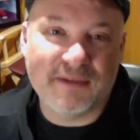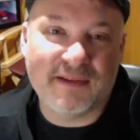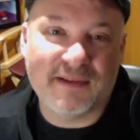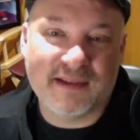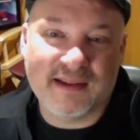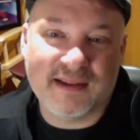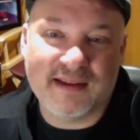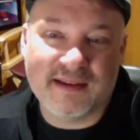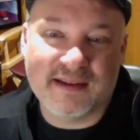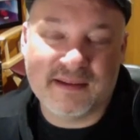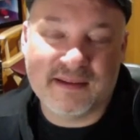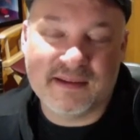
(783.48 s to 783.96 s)

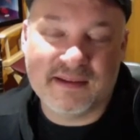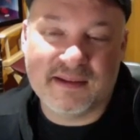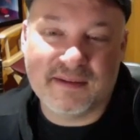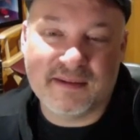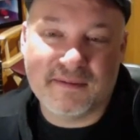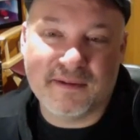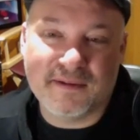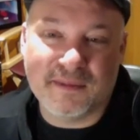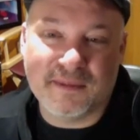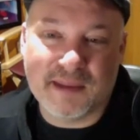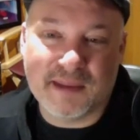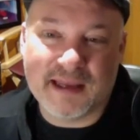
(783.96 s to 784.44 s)
the
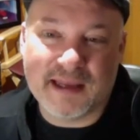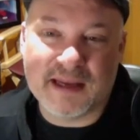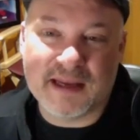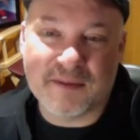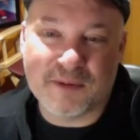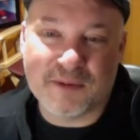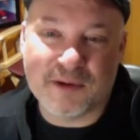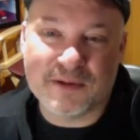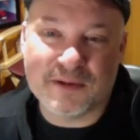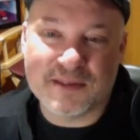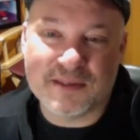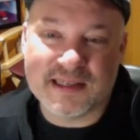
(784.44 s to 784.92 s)
filmmaking
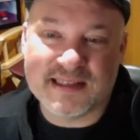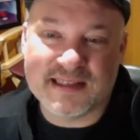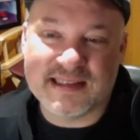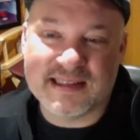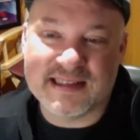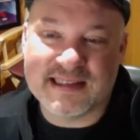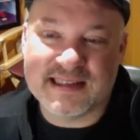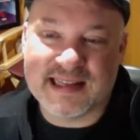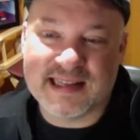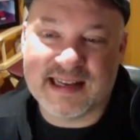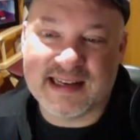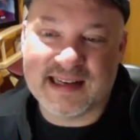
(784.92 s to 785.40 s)
process,
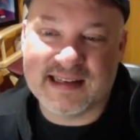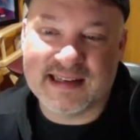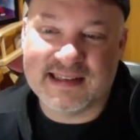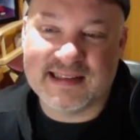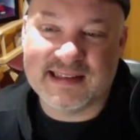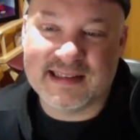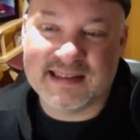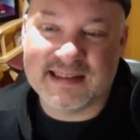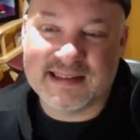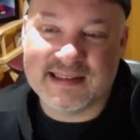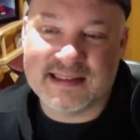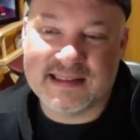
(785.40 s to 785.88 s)
is that it
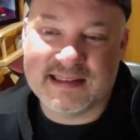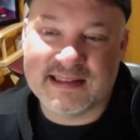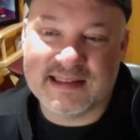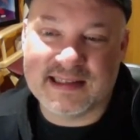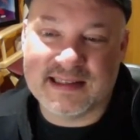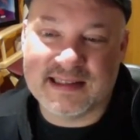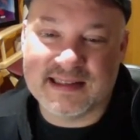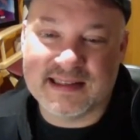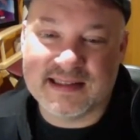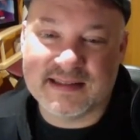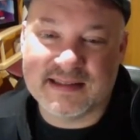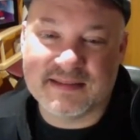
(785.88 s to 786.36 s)

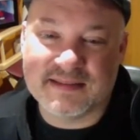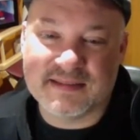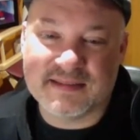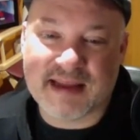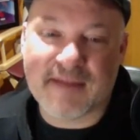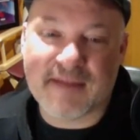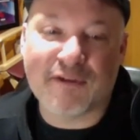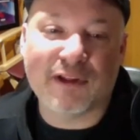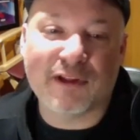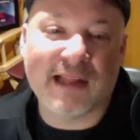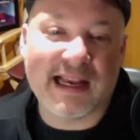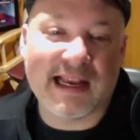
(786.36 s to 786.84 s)
is
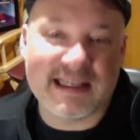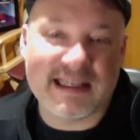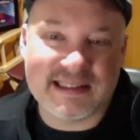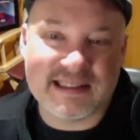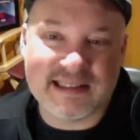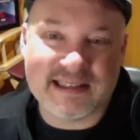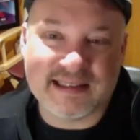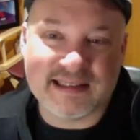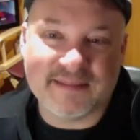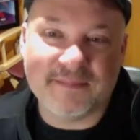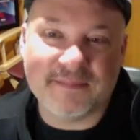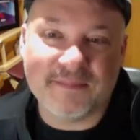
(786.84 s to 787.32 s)

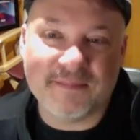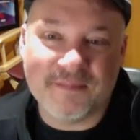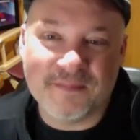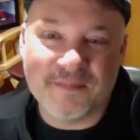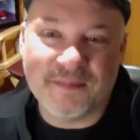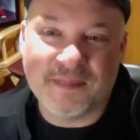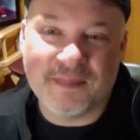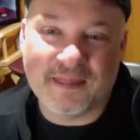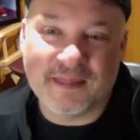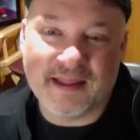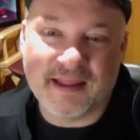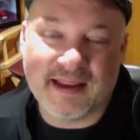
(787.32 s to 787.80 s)
everlasting,
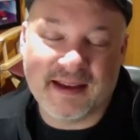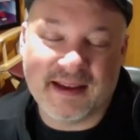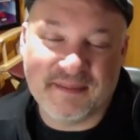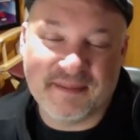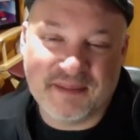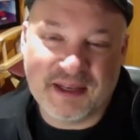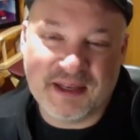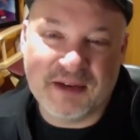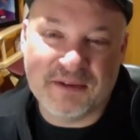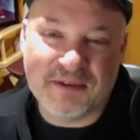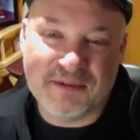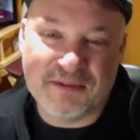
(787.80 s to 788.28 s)

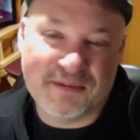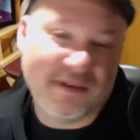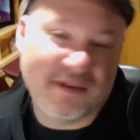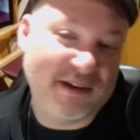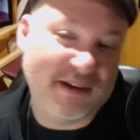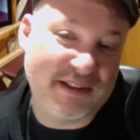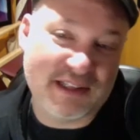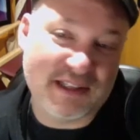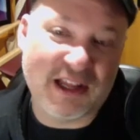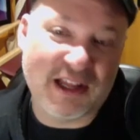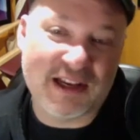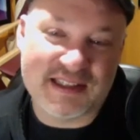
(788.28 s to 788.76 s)
for
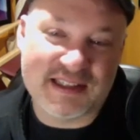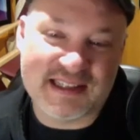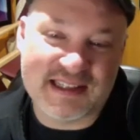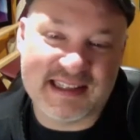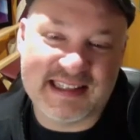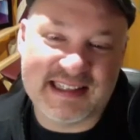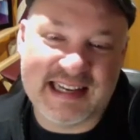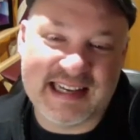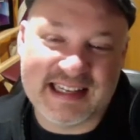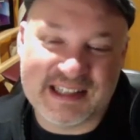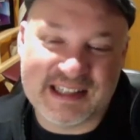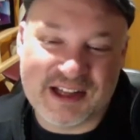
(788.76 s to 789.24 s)
as long as the
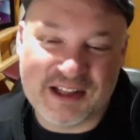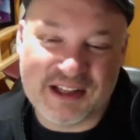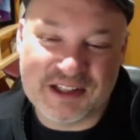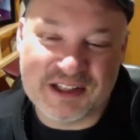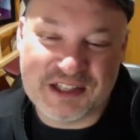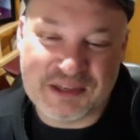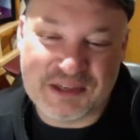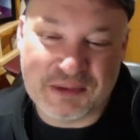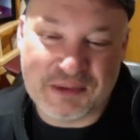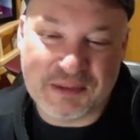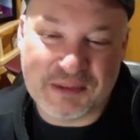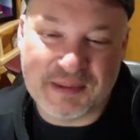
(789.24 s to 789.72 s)

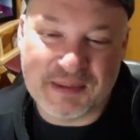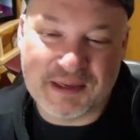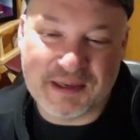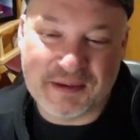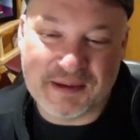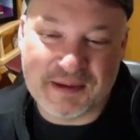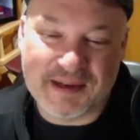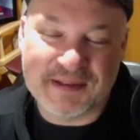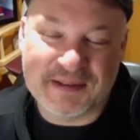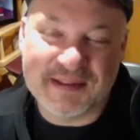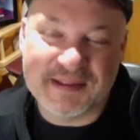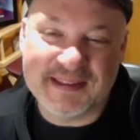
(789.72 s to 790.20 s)
technology will be
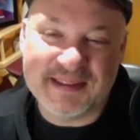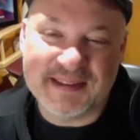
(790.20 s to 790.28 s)
around.